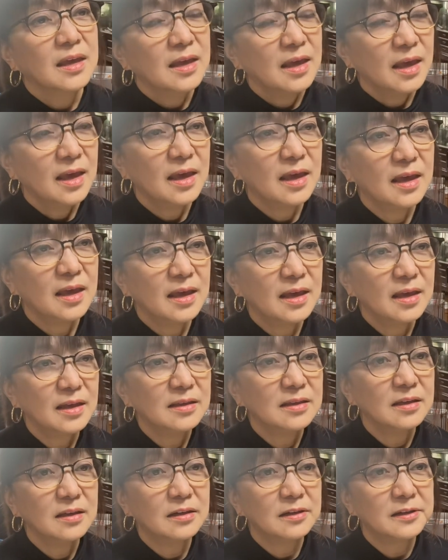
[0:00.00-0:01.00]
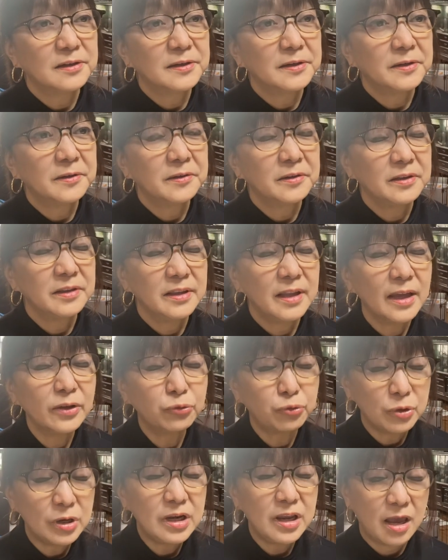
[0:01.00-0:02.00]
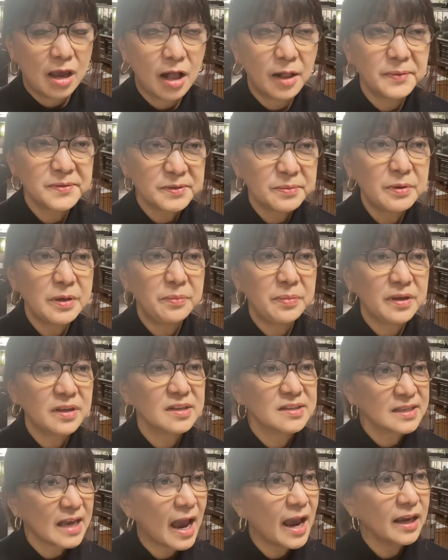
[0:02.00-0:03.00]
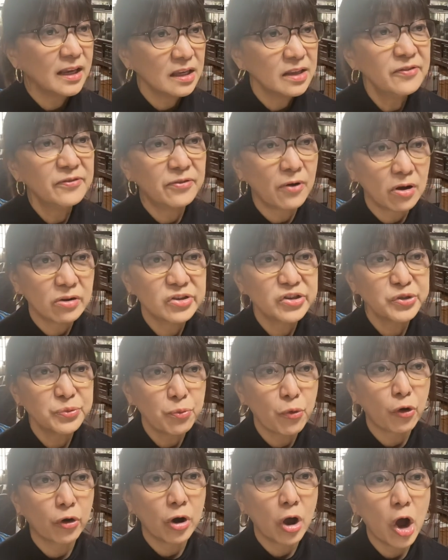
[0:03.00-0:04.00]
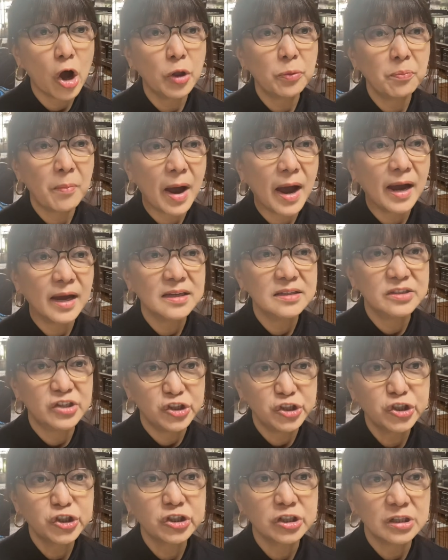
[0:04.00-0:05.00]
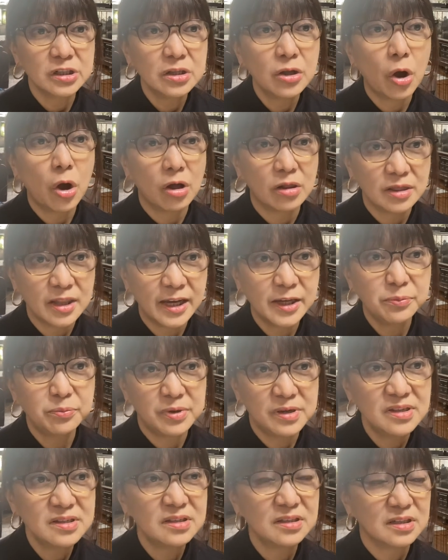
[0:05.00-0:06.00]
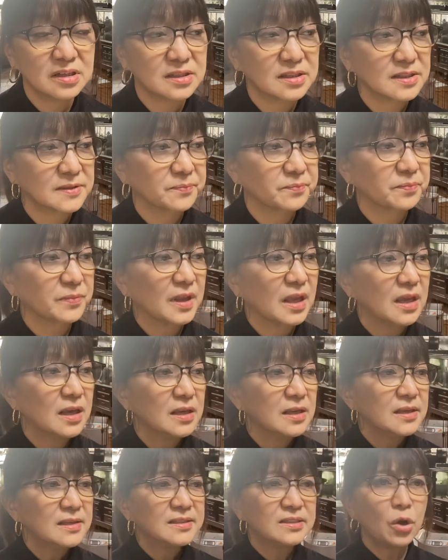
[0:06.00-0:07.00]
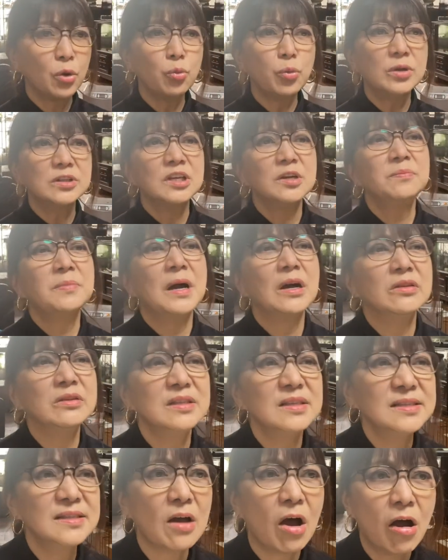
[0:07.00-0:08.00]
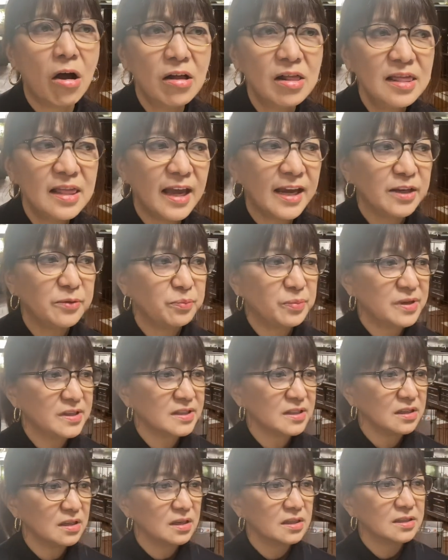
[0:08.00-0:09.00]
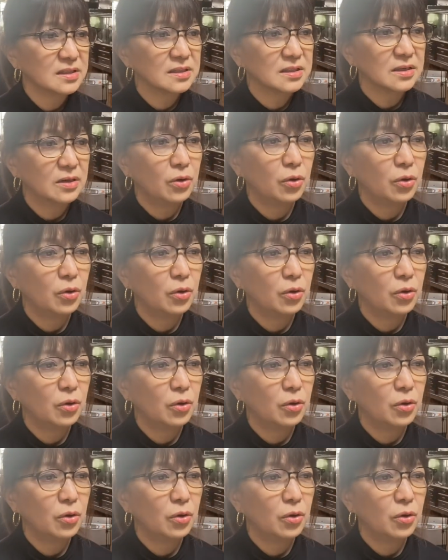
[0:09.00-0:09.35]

And uh, that really helps me because I can focus more on my digital online business. So what about this online business?